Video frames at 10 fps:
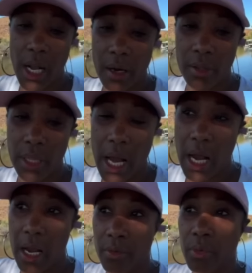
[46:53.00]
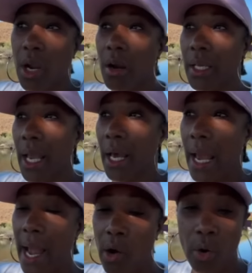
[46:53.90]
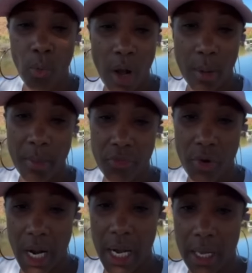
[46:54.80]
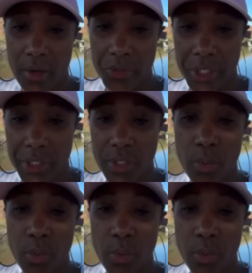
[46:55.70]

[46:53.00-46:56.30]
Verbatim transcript: I got on live. We already had an hour walk before I got on here.